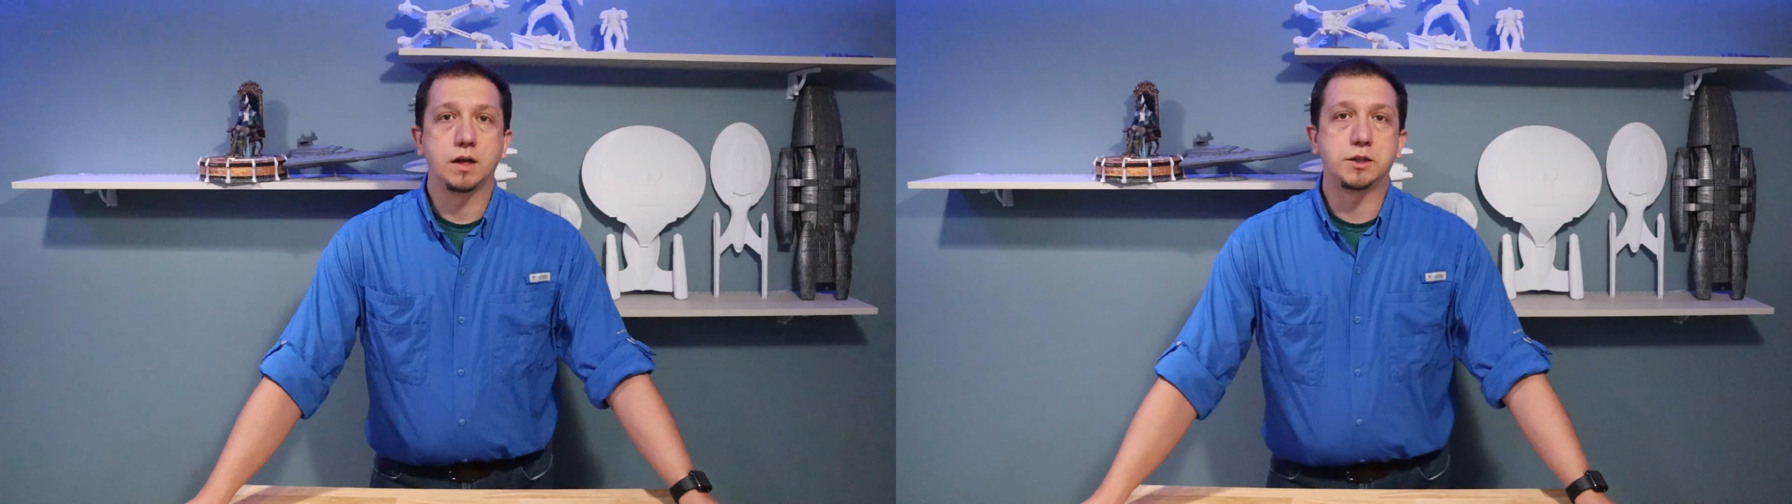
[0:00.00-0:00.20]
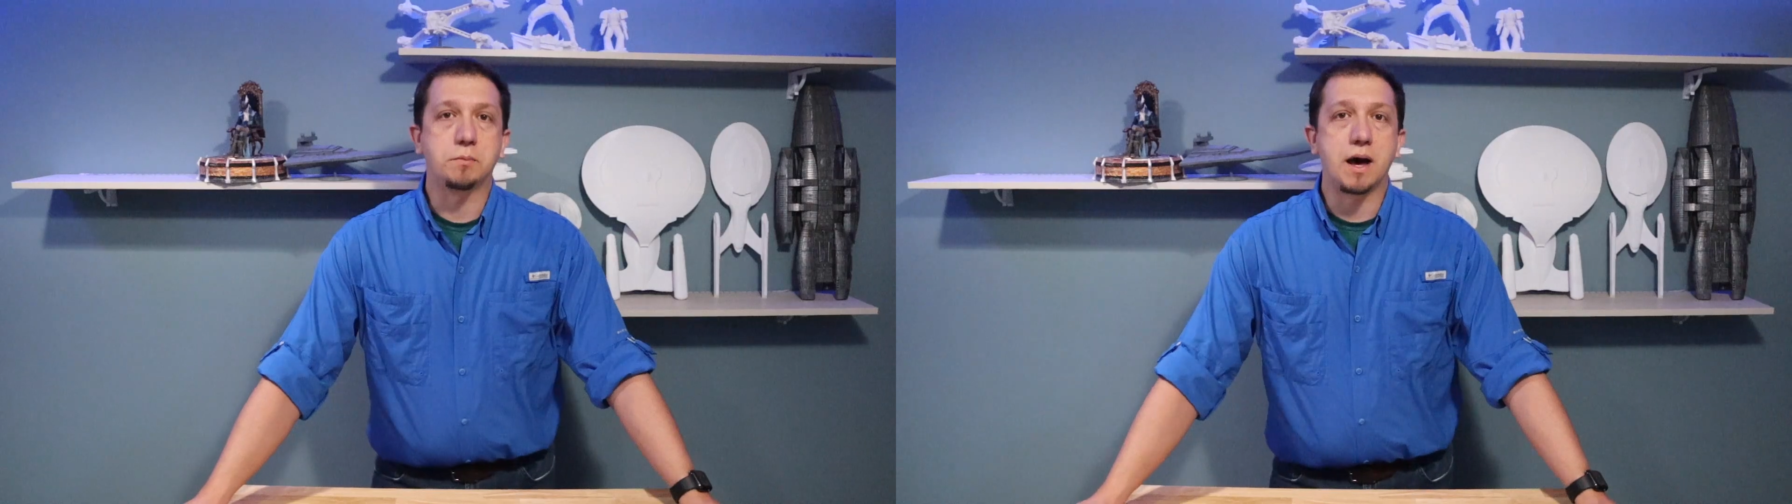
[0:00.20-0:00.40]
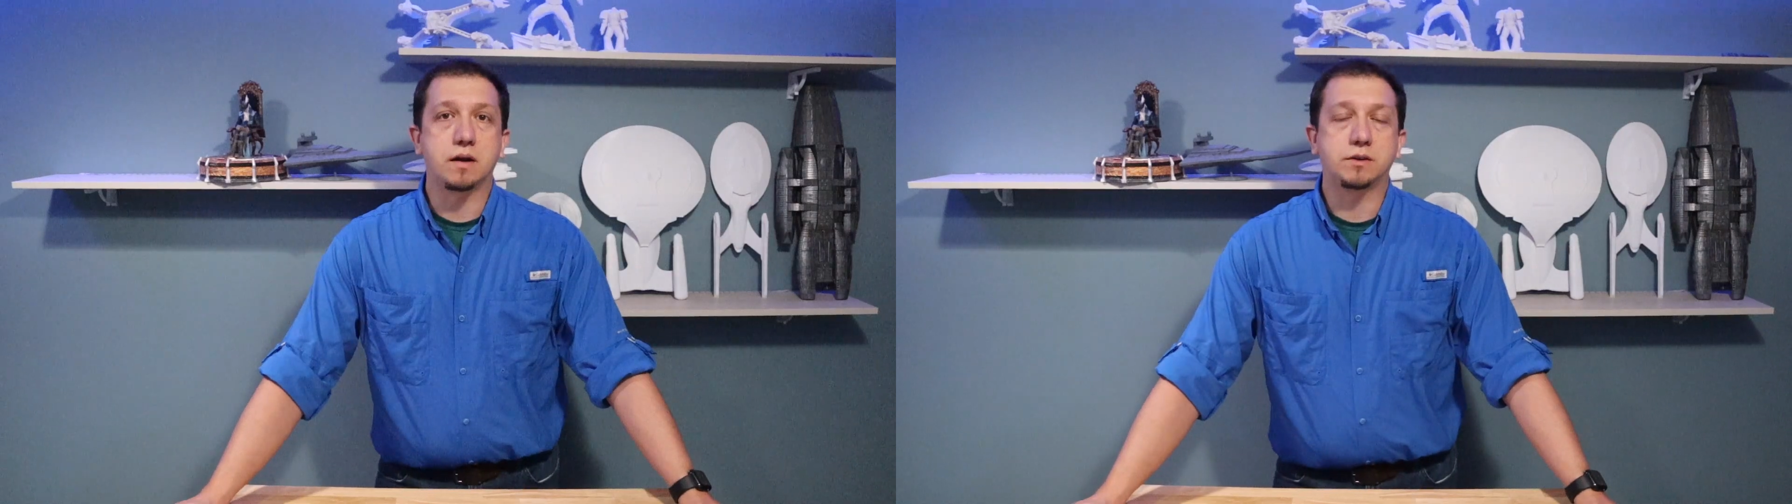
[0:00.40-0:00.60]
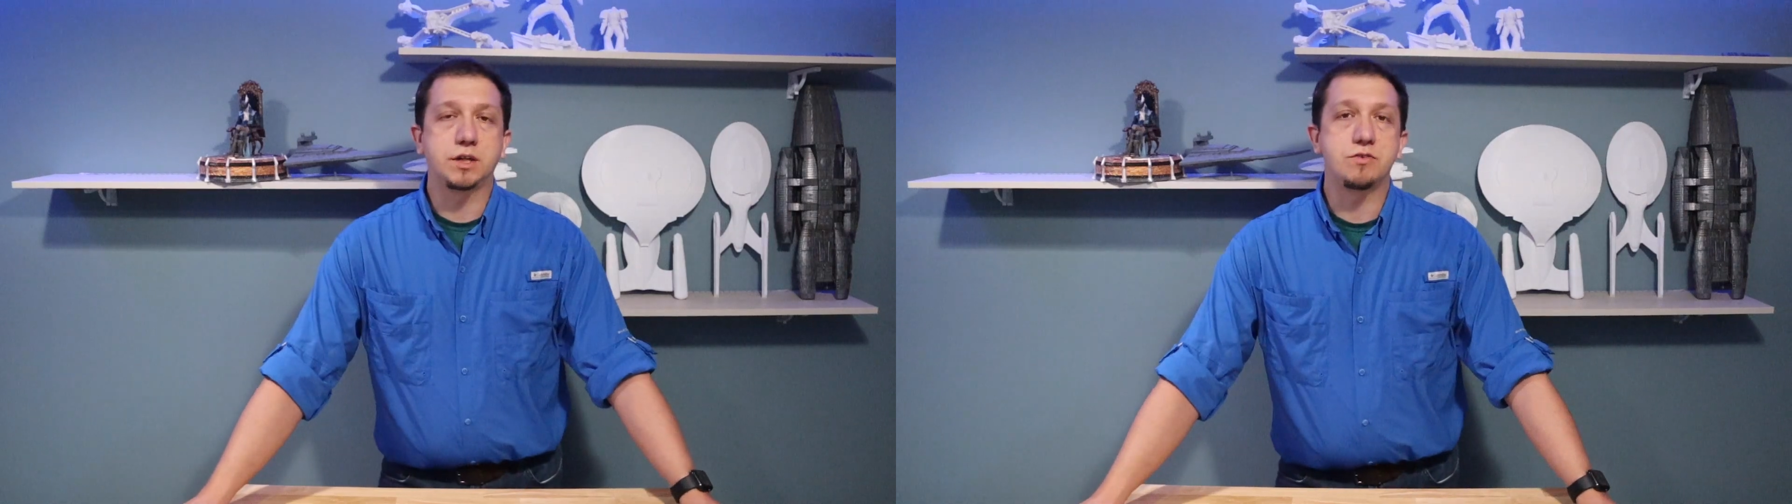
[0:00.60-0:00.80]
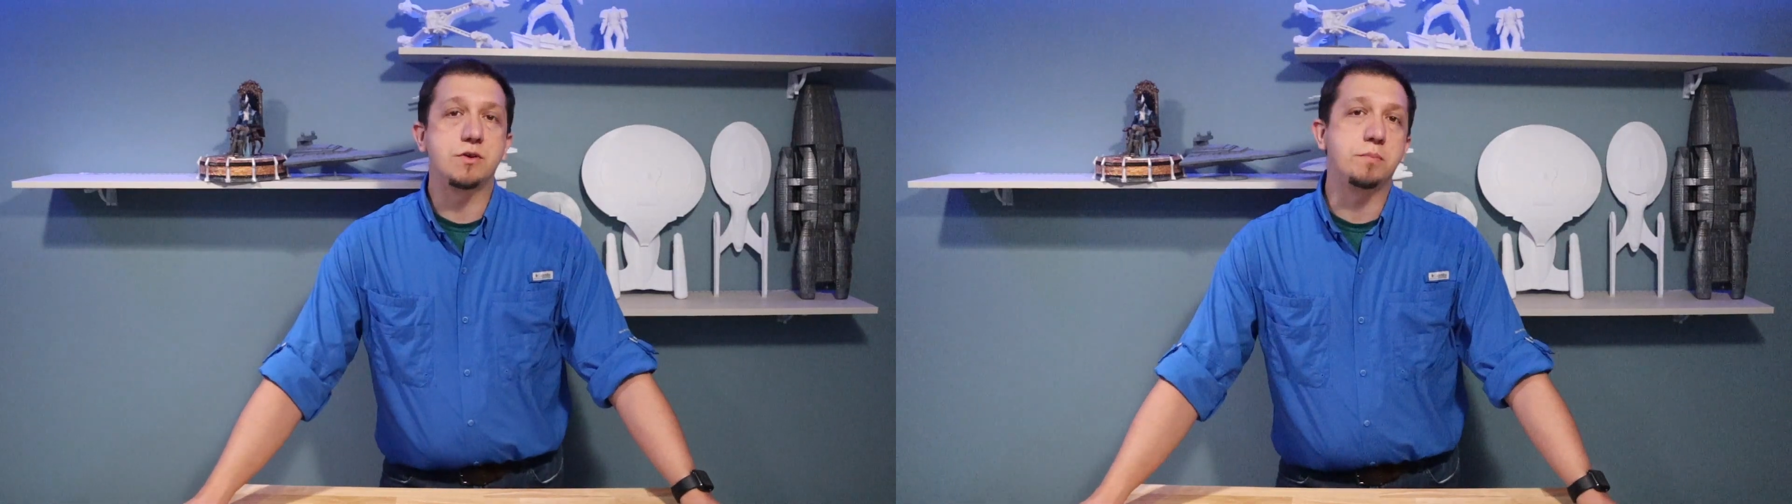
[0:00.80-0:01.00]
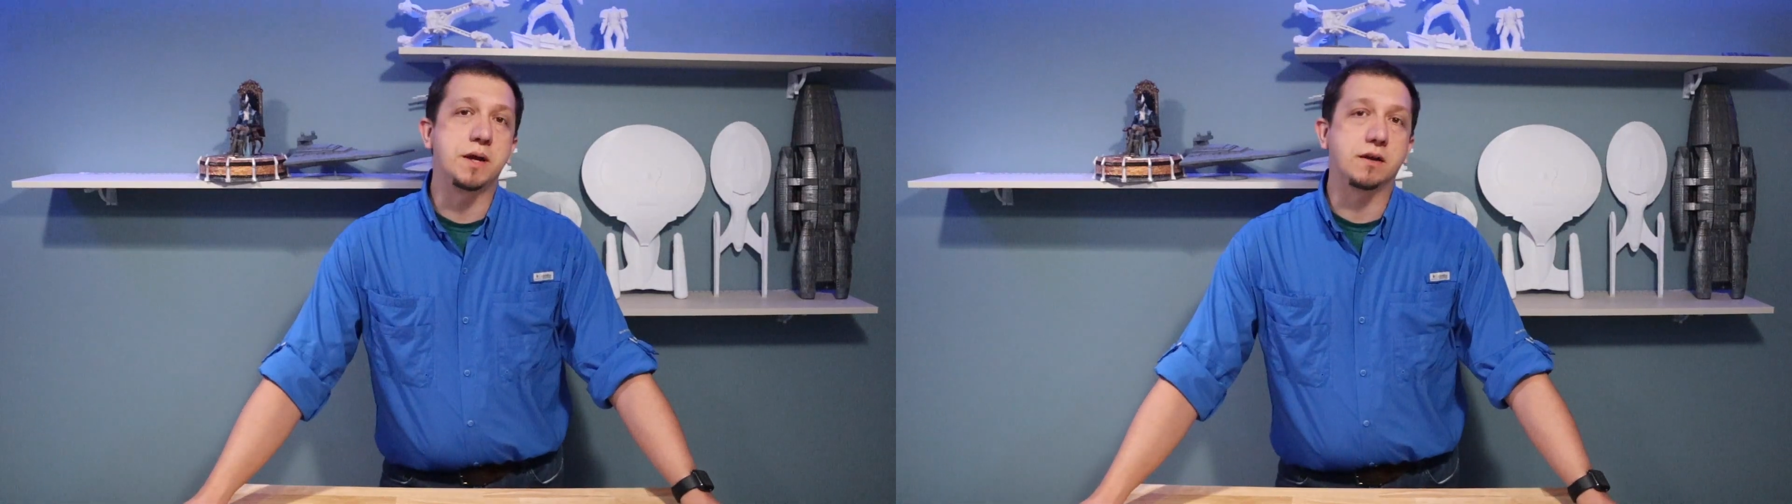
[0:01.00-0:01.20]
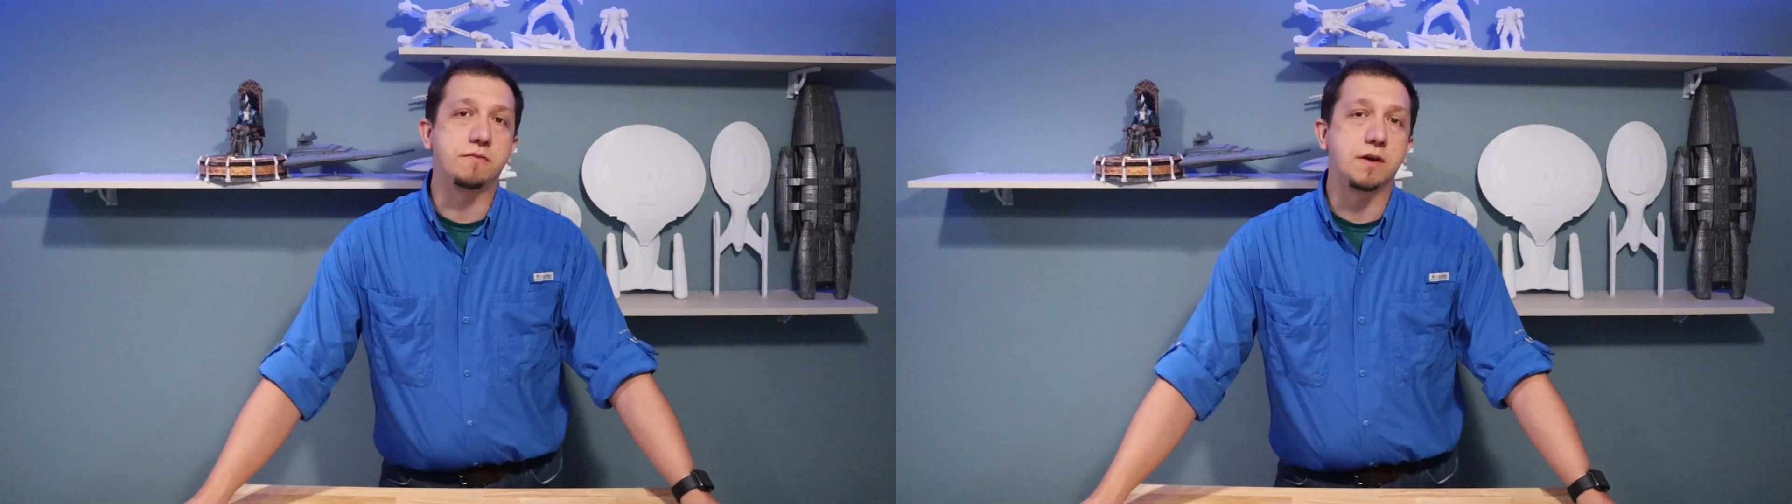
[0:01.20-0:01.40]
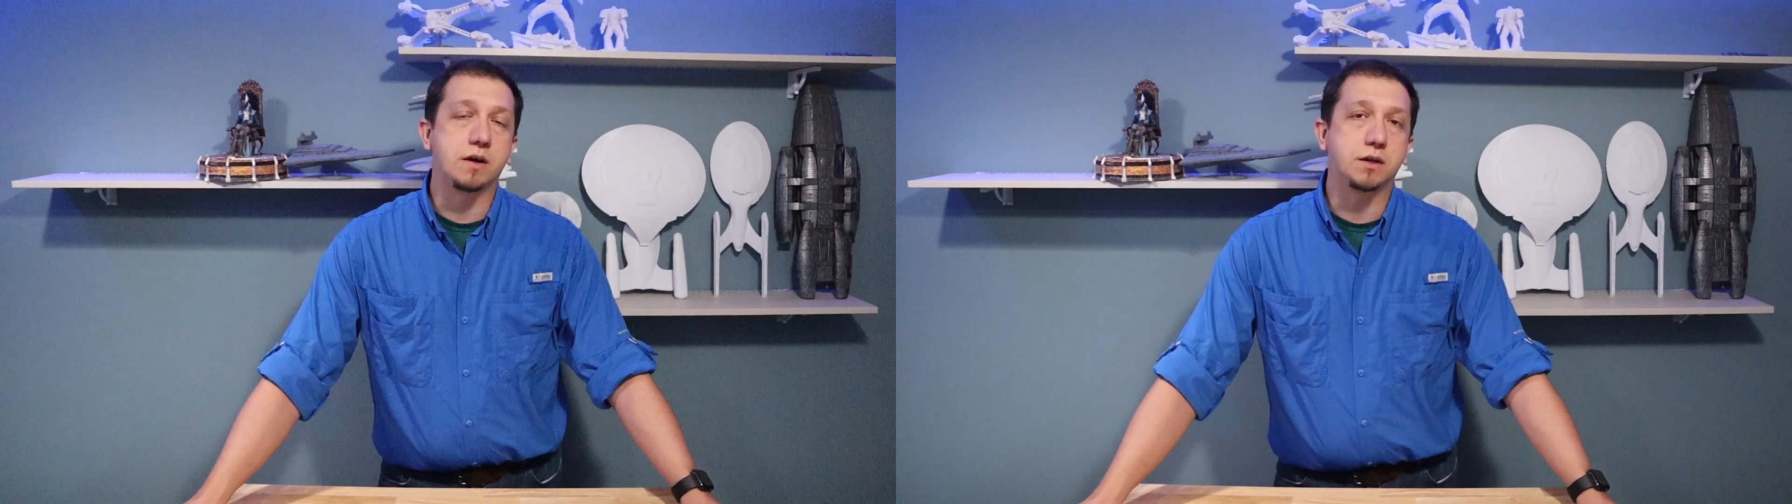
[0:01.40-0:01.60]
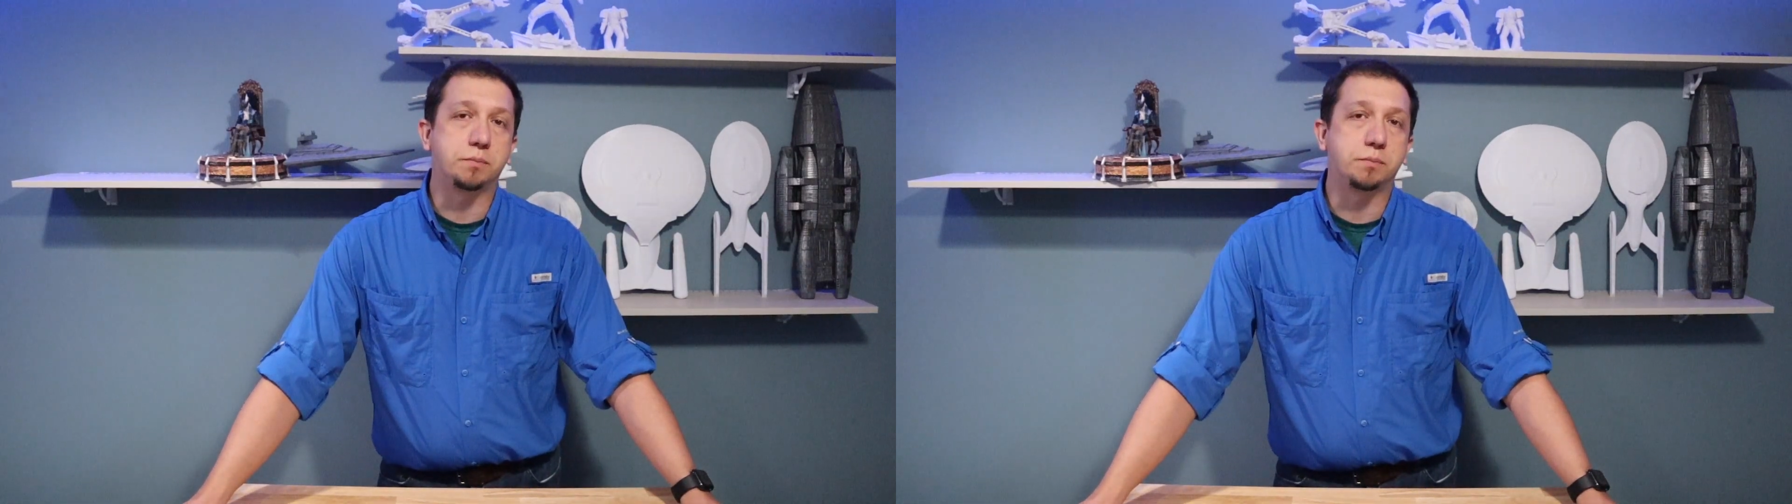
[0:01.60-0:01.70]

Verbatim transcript: Is your model just too big to fit on